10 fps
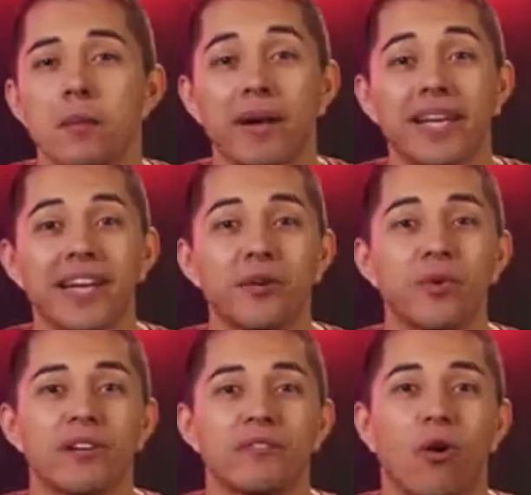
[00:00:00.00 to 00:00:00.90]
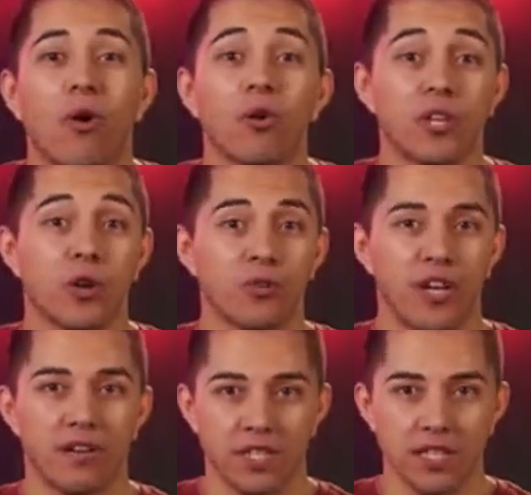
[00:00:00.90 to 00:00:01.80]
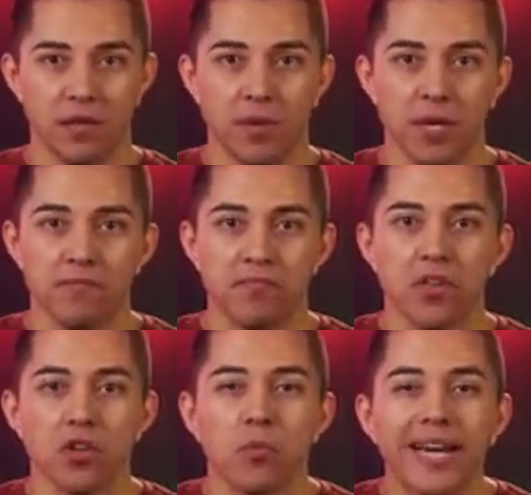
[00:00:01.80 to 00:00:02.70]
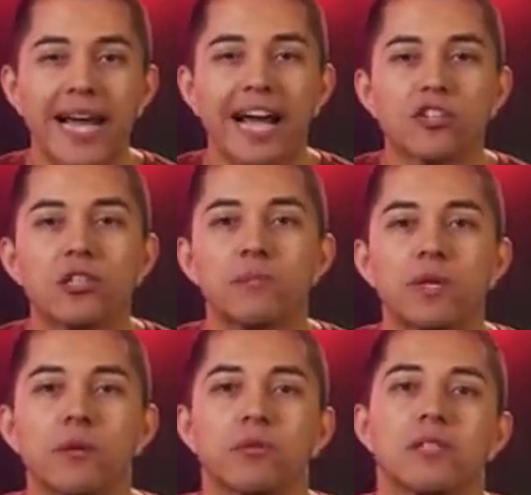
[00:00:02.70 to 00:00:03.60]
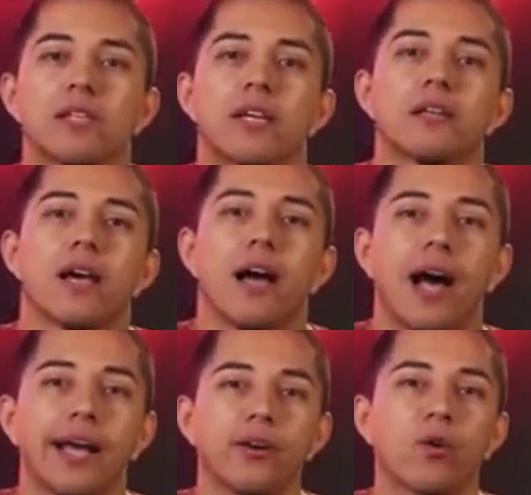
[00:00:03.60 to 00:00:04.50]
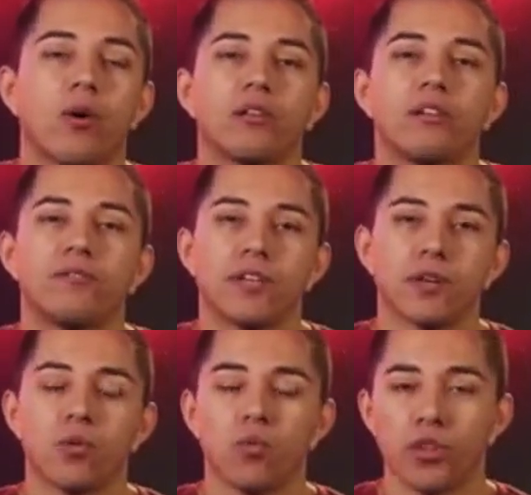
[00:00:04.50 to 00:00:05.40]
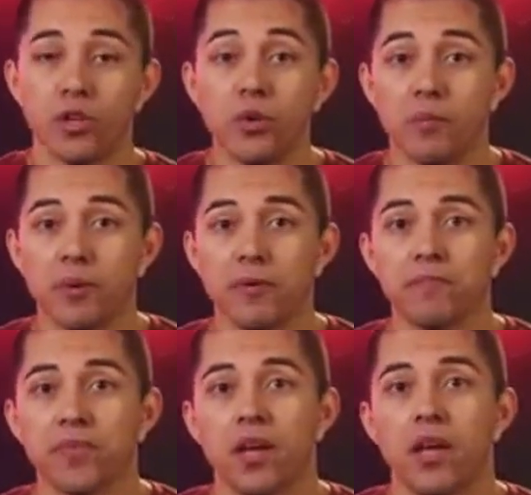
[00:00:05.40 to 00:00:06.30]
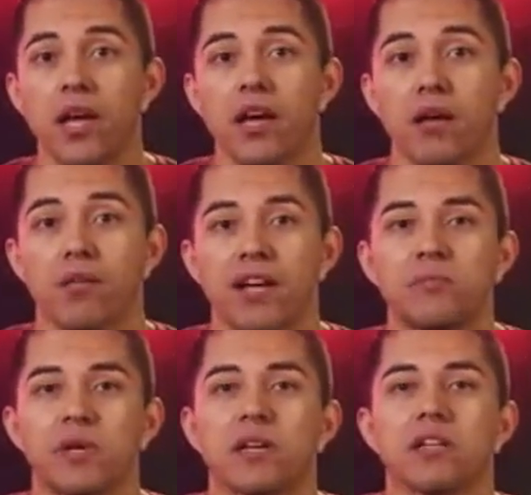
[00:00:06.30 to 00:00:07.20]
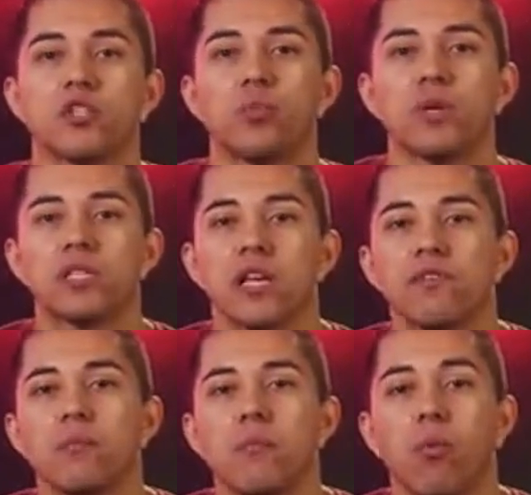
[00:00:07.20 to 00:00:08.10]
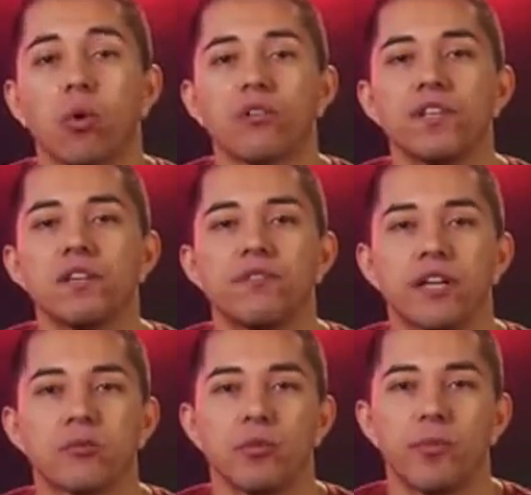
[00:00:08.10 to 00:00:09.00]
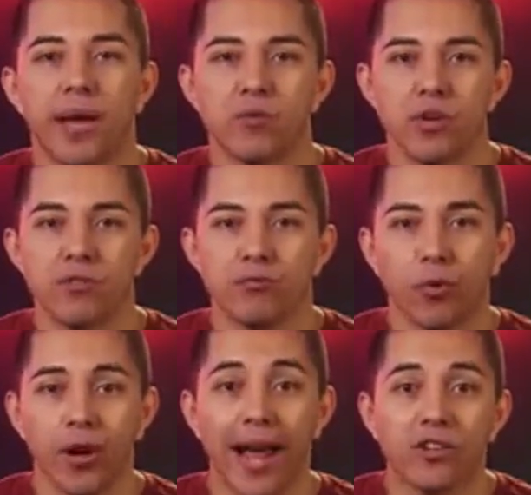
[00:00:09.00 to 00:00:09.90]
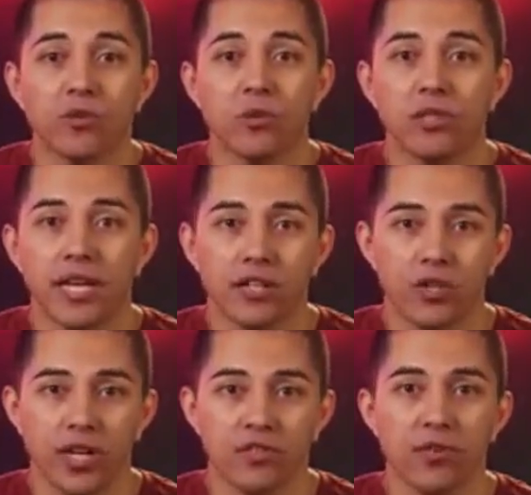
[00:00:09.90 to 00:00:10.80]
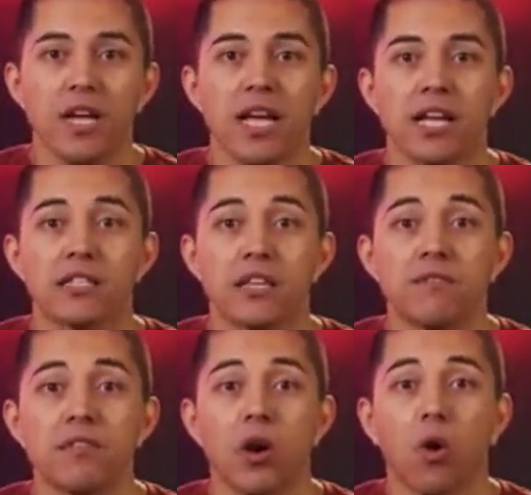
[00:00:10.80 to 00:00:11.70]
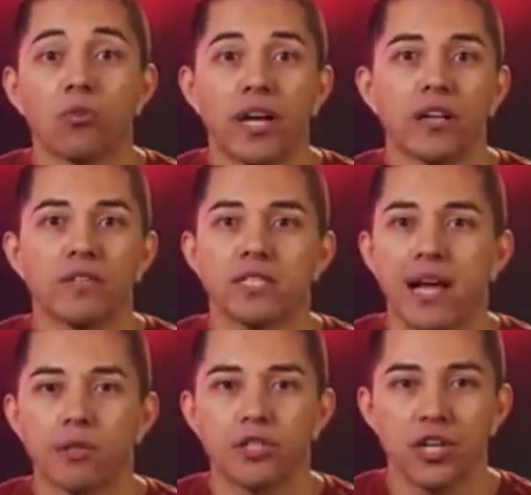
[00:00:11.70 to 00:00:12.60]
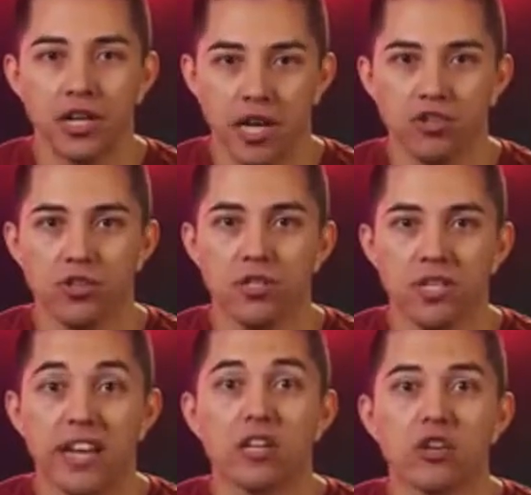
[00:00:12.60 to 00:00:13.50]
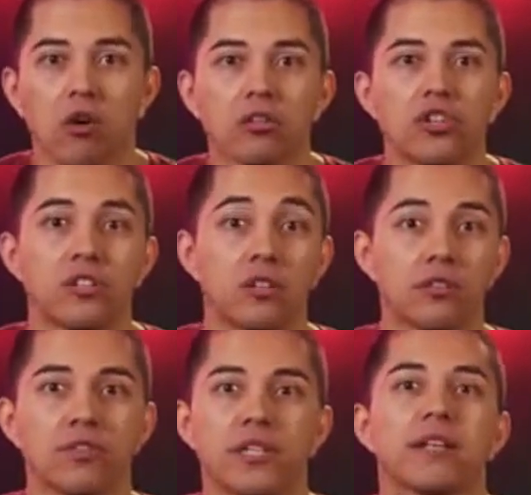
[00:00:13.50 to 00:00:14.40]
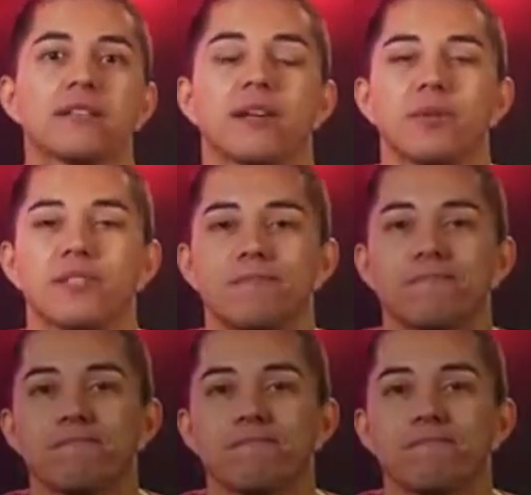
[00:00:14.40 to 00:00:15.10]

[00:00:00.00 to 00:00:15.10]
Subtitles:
By getting rid of all the overhead of TCP, you might actually be able to send higher quality video with UDP. That's because you'll be saving more of the available bandwidth for actual data transfer instead of the overhead of establishing connections and acknowledging delivered data segments.